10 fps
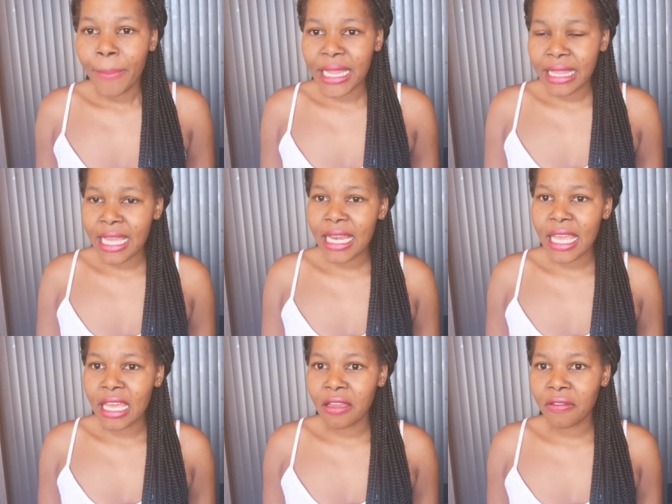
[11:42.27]
But
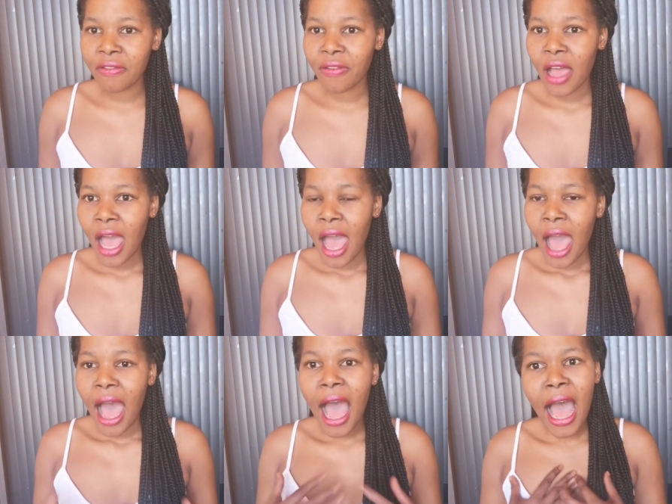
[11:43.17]
then if
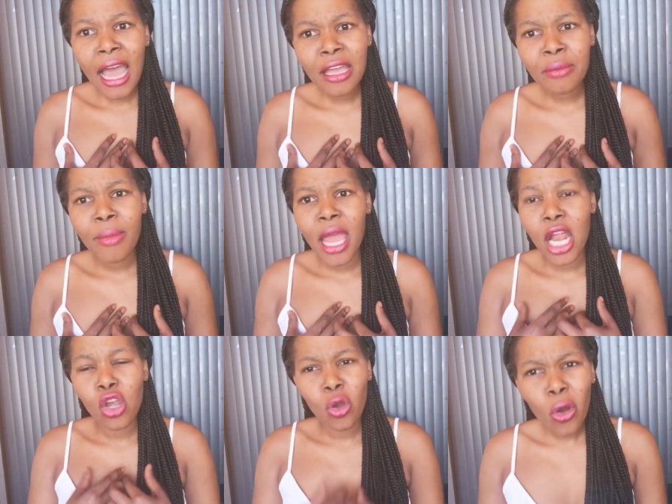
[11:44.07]
I'm
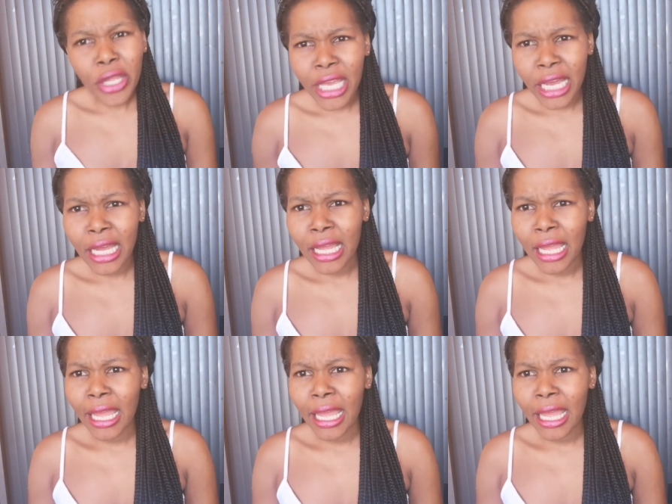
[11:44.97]
a lawyer